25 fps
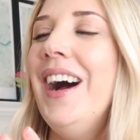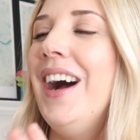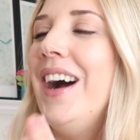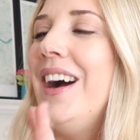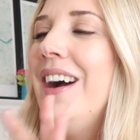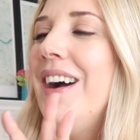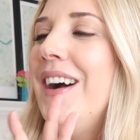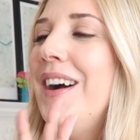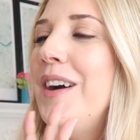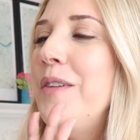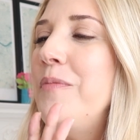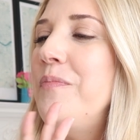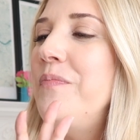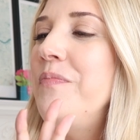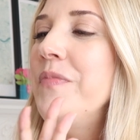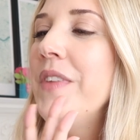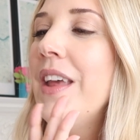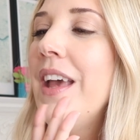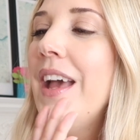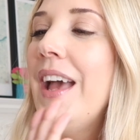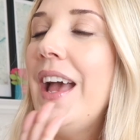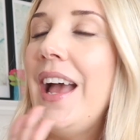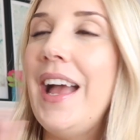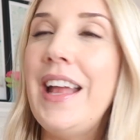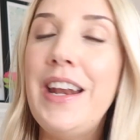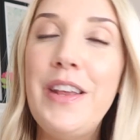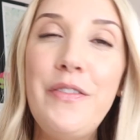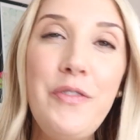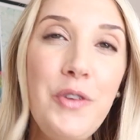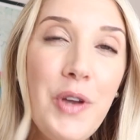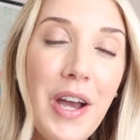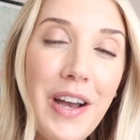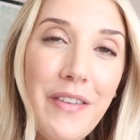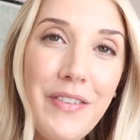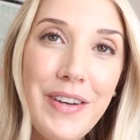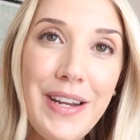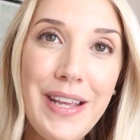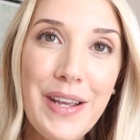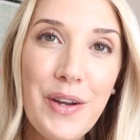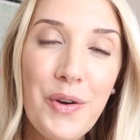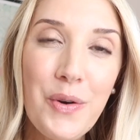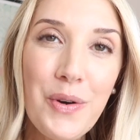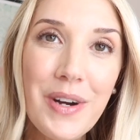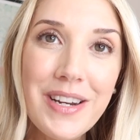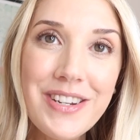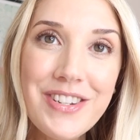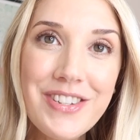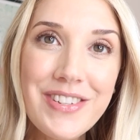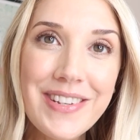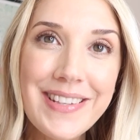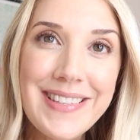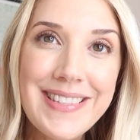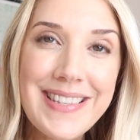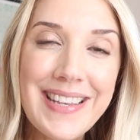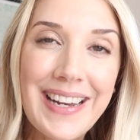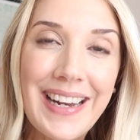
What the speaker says: And if you have any questions